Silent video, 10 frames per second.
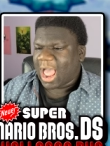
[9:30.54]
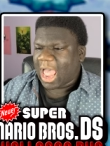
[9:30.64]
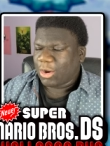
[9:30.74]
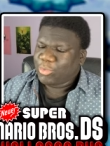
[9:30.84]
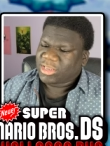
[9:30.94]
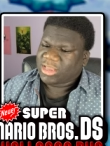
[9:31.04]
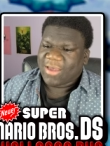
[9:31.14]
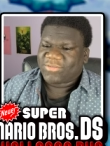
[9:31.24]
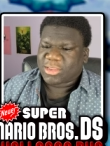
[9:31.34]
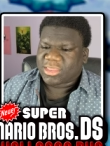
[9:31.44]
I always
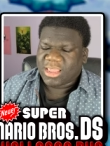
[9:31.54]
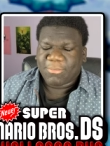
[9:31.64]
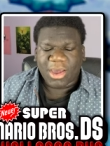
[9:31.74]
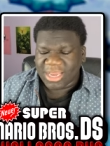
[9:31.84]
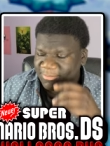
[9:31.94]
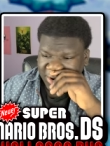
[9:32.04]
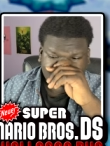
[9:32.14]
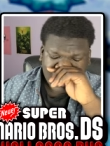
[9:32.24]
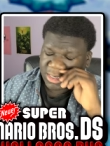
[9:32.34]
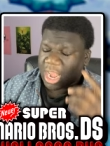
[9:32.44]
love to see you, buddy, but
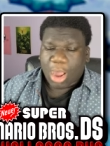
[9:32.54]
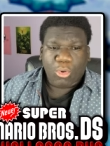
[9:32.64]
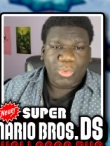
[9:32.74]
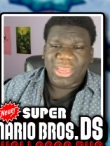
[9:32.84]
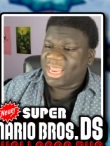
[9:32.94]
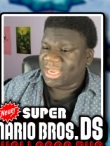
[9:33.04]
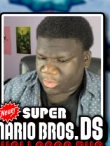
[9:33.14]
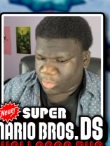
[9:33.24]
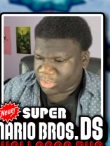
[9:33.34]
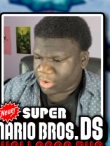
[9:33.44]
that's not what we
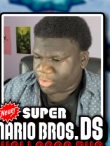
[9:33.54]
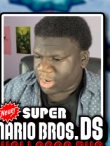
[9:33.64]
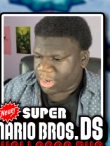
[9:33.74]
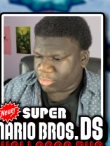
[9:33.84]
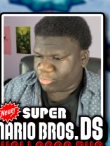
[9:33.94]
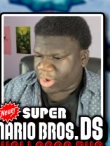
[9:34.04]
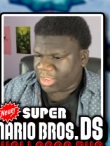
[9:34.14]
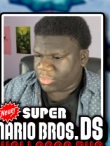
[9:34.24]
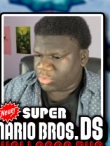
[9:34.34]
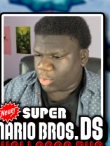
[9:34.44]
needed. What's going on? We're
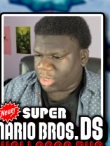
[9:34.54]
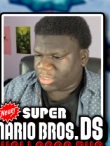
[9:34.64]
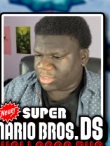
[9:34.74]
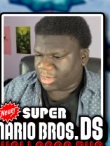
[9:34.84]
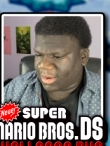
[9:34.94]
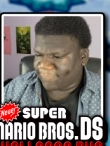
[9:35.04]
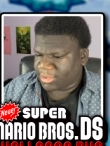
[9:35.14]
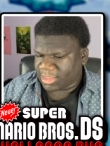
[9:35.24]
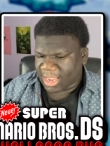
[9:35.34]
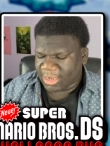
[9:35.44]
breaking this wall to the left
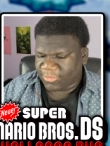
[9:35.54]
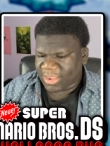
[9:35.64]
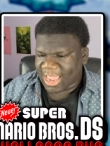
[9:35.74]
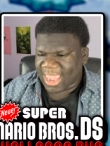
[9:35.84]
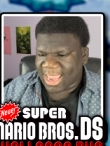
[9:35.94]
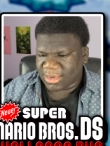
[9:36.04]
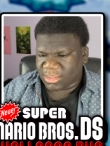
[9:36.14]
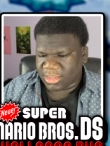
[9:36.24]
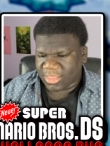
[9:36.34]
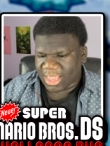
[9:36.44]
side. You think I can't
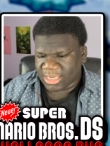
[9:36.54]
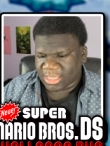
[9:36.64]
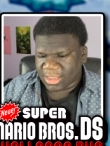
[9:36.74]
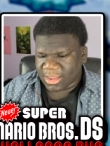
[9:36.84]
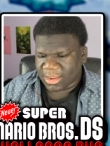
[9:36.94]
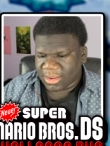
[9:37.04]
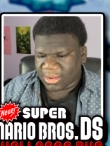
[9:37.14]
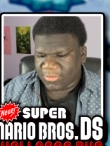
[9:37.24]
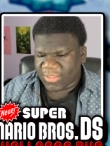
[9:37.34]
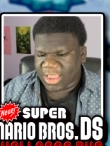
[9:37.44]
see that?
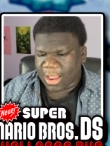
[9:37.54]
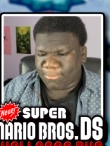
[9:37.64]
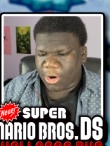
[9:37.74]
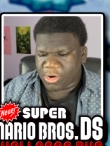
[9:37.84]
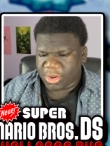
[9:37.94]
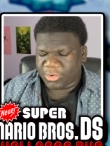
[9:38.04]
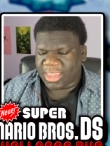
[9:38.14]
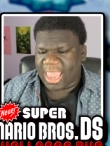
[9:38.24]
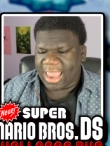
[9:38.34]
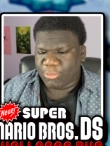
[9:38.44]
You think a Mario
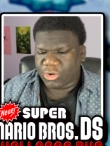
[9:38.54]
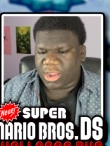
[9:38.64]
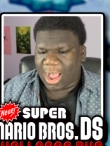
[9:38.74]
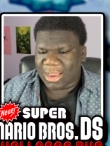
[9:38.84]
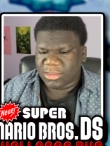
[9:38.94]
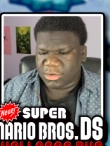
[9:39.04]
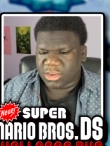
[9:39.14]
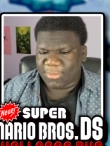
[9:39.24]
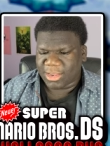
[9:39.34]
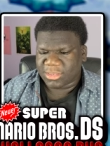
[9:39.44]
gamer god such as
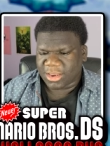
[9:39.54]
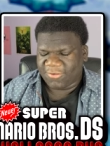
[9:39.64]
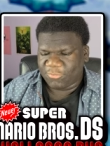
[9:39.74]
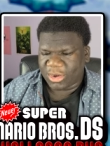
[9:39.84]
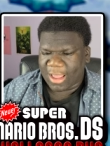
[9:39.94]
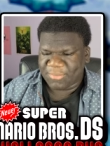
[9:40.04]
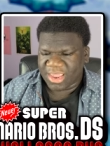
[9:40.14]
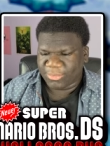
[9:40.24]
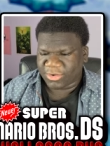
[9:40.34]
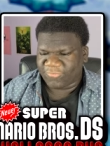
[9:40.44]
myself would not be
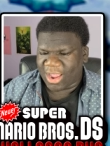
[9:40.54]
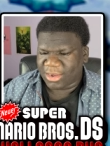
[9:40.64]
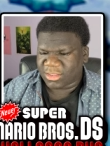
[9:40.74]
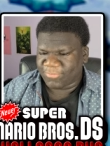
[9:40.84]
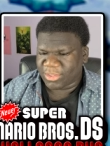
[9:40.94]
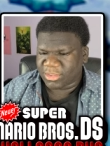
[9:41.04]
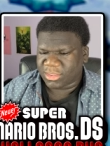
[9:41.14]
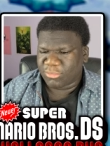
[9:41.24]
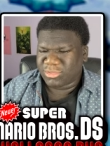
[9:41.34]
able to find something so